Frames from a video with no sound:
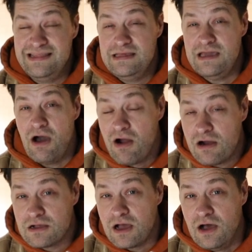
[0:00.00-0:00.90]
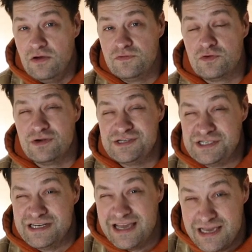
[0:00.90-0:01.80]
in the arc of
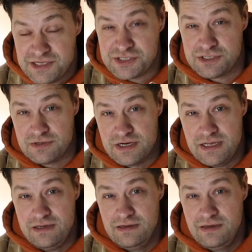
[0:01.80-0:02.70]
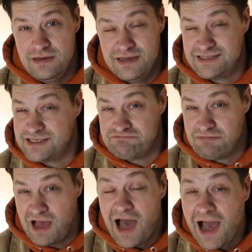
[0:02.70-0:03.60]
Christian history, it's
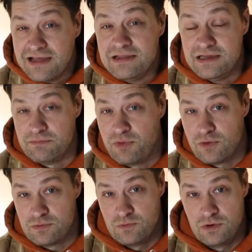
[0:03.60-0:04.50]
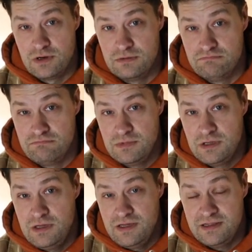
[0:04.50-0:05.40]
a highly important word.
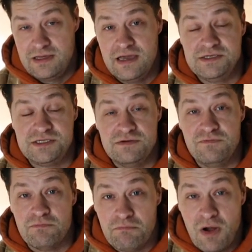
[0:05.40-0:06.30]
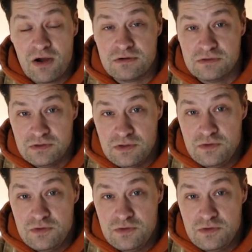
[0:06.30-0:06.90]
In the case of Martin